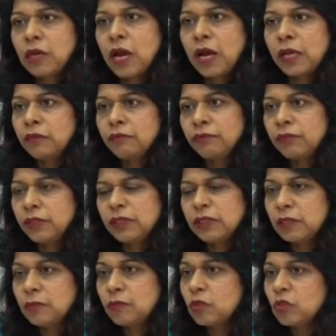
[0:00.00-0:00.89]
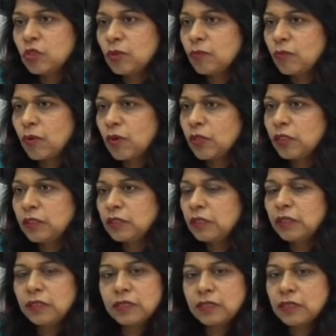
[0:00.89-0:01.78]
I feel the most important
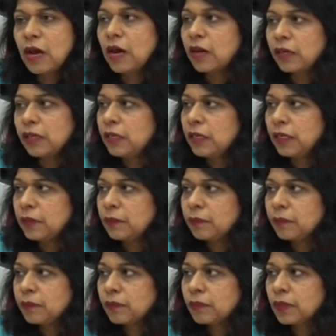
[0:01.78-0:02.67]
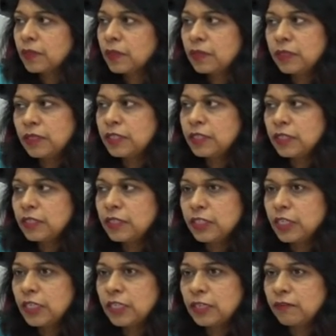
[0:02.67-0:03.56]
thing is R&D,
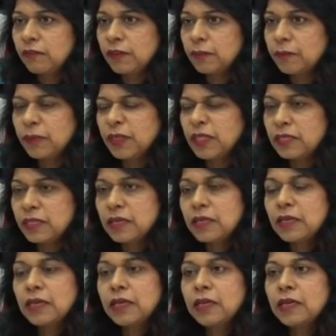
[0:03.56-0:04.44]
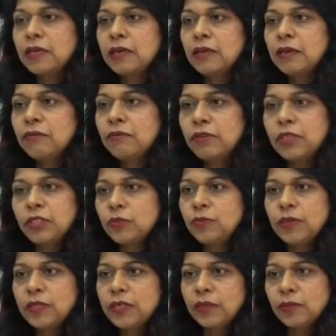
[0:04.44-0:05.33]
research and development,
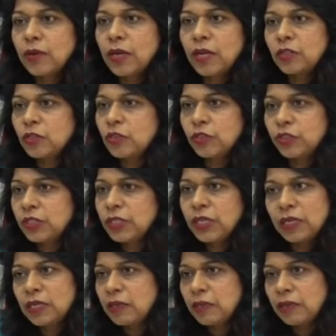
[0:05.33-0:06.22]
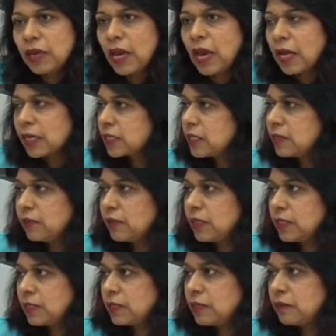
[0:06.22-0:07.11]
which we require to really
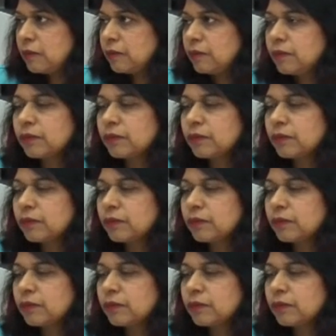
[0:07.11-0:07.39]
activate.